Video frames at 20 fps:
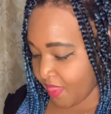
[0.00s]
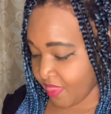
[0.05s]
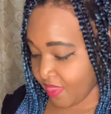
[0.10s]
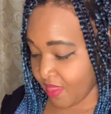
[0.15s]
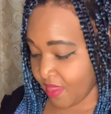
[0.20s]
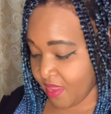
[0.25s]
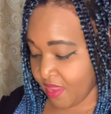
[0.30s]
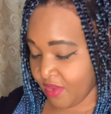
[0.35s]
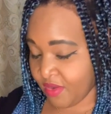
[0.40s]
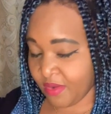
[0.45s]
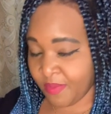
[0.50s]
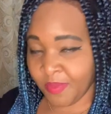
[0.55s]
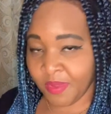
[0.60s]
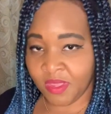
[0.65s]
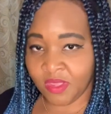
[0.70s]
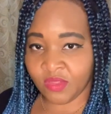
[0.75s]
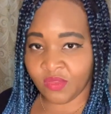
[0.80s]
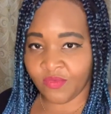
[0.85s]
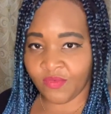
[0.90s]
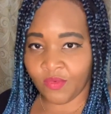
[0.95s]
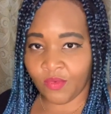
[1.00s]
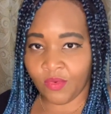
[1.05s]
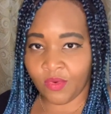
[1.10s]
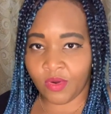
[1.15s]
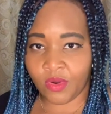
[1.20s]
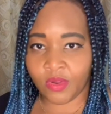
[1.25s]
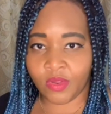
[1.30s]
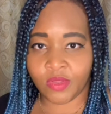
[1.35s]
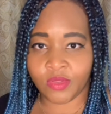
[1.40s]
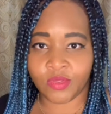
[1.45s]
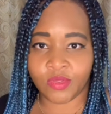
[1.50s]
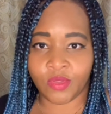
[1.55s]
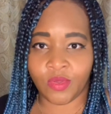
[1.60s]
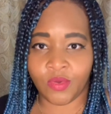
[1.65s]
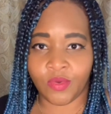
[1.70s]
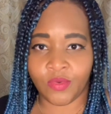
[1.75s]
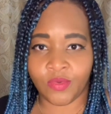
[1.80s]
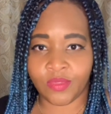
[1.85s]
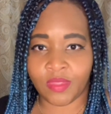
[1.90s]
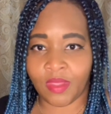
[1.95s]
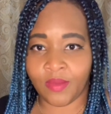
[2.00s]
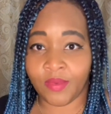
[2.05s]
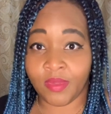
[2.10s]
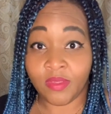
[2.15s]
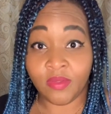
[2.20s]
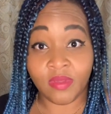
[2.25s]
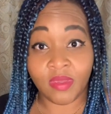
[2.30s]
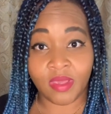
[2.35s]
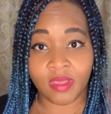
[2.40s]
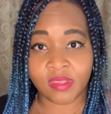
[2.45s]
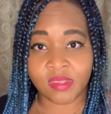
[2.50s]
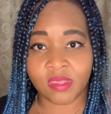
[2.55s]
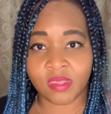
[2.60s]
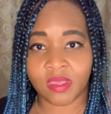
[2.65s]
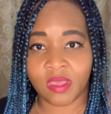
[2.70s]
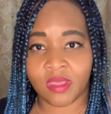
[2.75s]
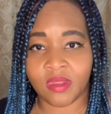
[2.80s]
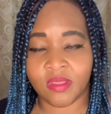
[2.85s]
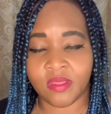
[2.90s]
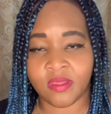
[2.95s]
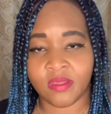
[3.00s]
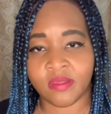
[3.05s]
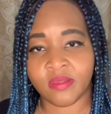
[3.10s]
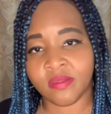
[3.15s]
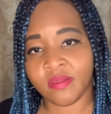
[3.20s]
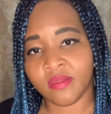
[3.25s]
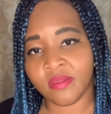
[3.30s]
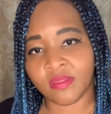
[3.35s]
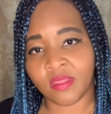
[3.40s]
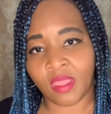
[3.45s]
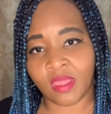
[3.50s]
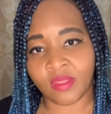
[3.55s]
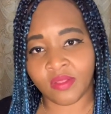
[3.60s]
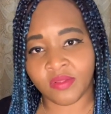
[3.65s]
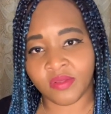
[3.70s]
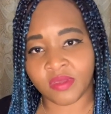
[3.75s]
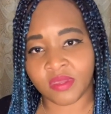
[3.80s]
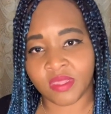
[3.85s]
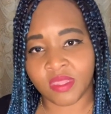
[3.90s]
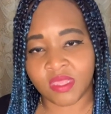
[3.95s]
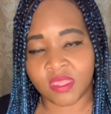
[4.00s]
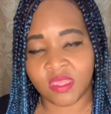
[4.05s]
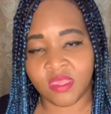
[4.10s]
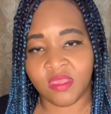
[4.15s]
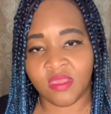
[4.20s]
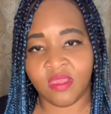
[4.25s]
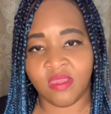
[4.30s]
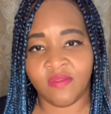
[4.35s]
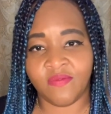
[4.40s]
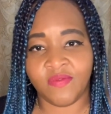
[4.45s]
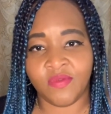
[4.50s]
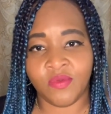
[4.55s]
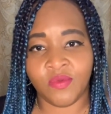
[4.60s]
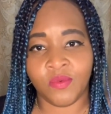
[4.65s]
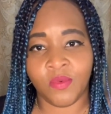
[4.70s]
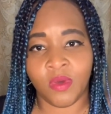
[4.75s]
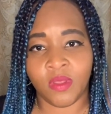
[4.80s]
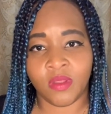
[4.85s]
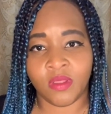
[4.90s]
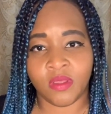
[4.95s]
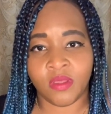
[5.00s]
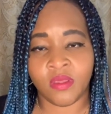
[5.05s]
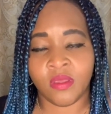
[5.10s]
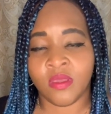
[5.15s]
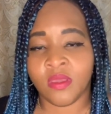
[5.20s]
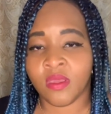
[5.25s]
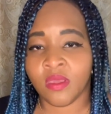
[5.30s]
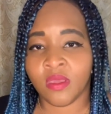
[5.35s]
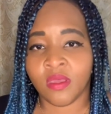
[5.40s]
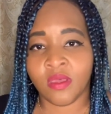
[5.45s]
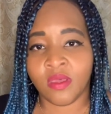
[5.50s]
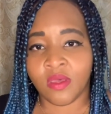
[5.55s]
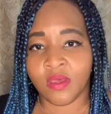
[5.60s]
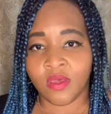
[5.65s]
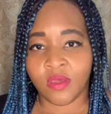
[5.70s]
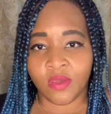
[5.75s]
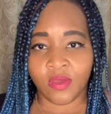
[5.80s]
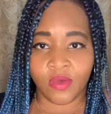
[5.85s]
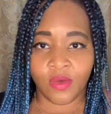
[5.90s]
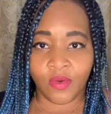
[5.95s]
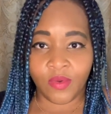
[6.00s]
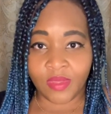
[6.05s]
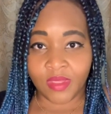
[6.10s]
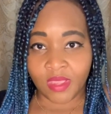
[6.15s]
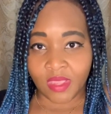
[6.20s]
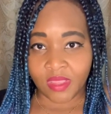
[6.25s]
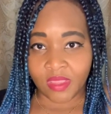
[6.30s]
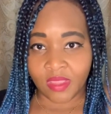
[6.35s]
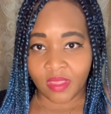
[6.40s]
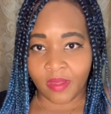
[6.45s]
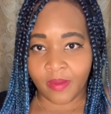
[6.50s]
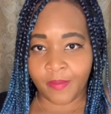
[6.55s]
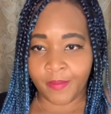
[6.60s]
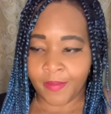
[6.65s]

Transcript: each piece for, so that way you guys can kind of take a look and see if you want to go and get them.